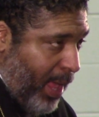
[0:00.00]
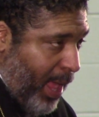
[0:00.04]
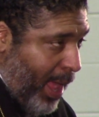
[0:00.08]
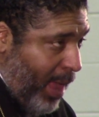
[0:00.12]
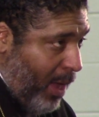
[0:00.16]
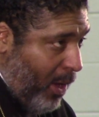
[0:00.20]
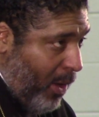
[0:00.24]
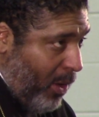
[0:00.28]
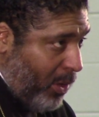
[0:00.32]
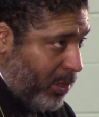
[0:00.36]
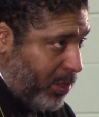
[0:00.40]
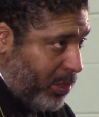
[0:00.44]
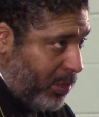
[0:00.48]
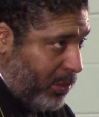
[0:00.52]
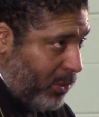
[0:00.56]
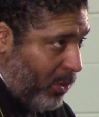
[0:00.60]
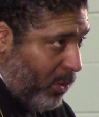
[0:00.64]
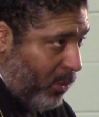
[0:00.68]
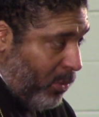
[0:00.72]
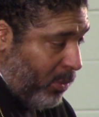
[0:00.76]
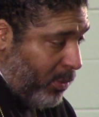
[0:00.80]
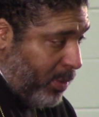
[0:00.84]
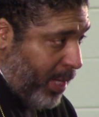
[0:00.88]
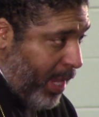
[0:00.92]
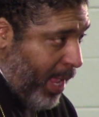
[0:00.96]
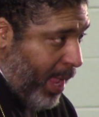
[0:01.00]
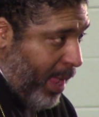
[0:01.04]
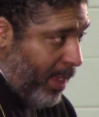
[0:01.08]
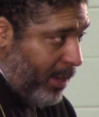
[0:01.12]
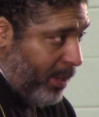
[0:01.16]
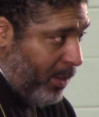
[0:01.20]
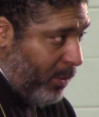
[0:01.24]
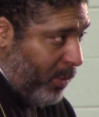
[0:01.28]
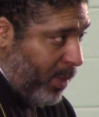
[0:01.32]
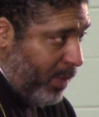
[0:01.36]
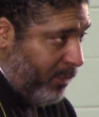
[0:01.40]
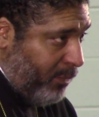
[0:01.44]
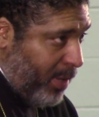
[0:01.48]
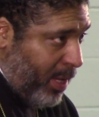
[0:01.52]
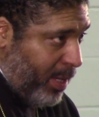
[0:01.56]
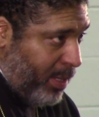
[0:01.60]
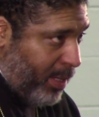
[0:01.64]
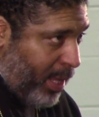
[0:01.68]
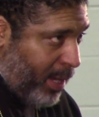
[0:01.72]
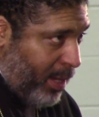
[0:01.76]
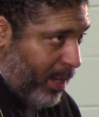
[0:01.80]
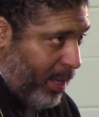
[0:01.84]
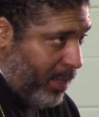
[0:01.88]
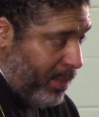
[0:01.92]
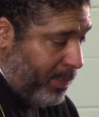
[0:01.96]
I also, now that we've
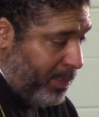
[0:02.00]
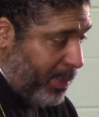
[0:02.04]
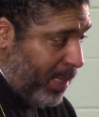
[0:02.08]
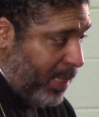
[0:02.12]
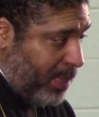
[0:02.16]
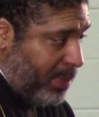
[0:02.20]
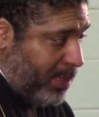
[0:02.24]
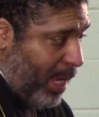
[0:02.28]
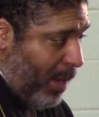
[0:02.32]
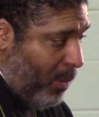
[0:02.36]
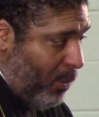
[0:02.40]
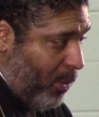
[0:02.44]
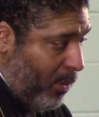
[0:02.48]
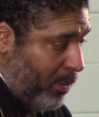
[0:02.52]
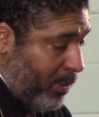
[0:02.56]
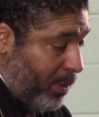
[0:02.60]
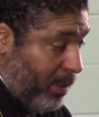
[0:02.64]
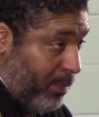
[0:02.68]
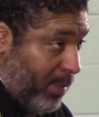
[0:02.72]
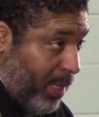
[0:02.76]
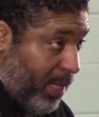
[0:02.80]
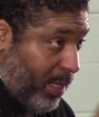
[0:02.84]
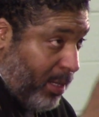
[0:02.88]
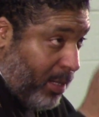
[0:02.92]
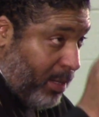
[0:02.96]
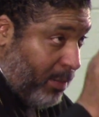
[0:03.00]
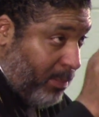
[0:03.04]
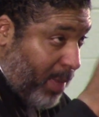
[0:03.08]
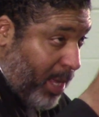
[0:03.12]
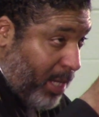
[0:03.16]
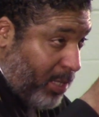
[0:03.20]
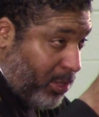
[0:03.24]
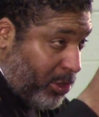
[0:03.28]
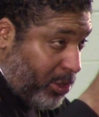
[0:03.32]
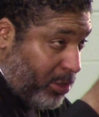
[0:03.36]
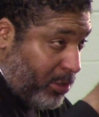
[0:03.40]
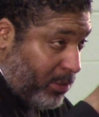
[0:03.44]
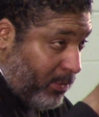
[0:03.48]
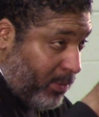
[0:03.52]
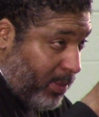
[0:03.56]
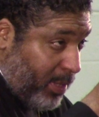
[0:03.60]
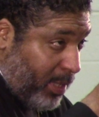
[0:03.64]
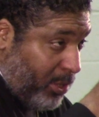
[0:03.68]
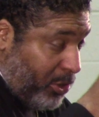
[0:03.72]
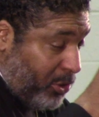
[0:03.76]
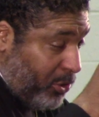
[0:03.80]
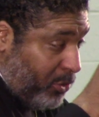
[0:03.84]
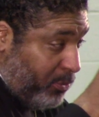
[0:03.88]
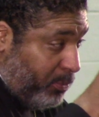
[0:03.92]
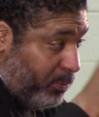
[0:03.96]
done that other piece, I want the media to make sure
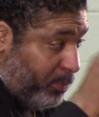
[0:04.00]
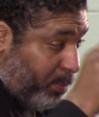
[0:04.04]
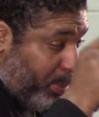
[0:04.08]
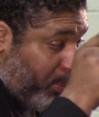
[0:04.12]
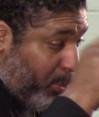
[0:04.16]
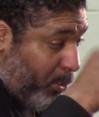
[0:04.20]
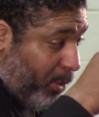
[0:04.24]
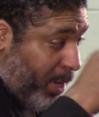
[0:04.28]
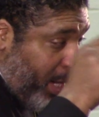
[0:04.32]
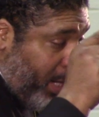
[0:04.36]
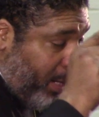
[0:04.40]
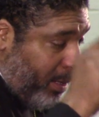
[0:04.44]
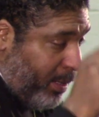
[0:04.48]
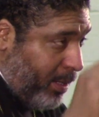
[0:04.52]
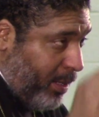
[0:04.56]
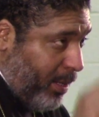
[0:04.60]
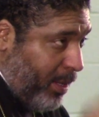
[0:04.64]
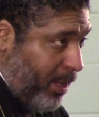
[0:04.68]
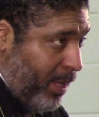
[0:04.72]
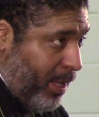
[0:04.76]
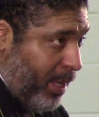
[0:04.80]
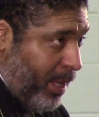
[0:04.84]
that you print